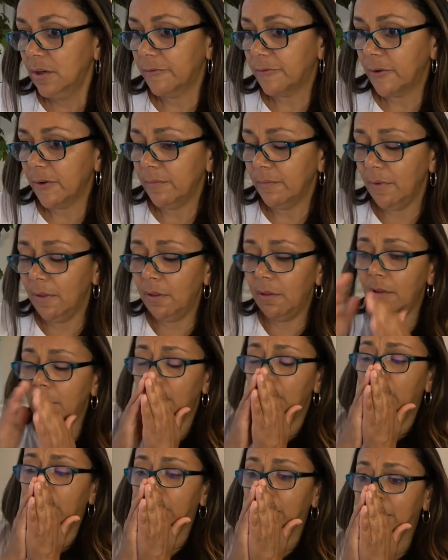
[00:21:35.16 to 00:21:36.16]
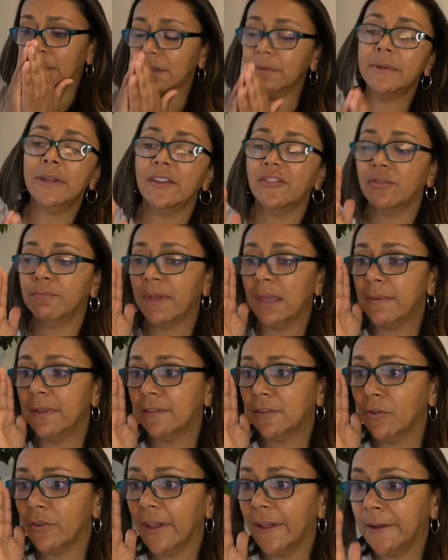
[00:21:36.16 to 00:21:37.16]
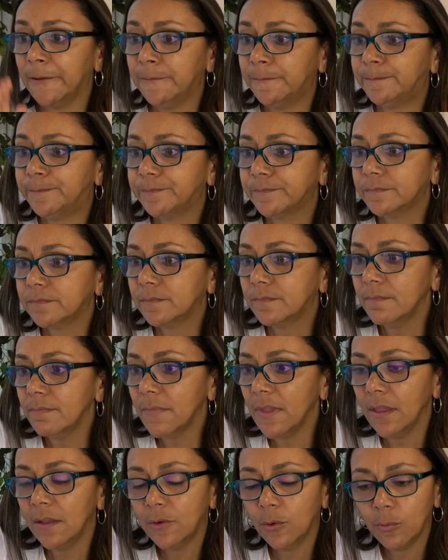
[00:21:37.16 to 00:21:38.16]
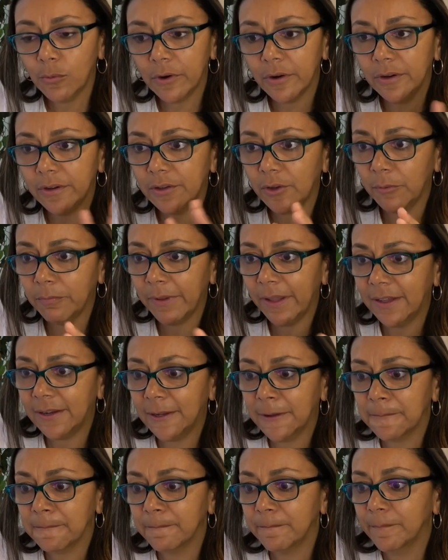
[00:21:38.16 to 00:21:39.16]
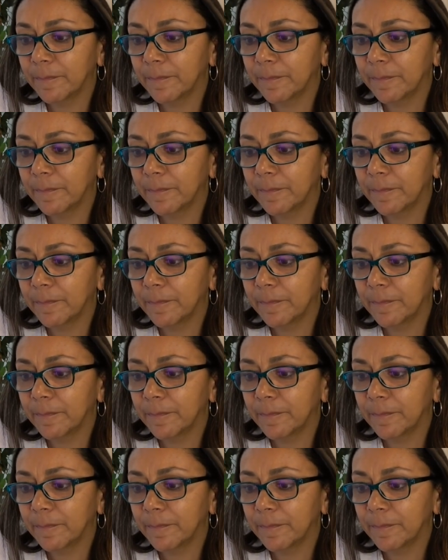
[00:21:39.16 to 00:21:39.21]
You're pro. Elimination, baby, it's okay. Don't worry, don't panic.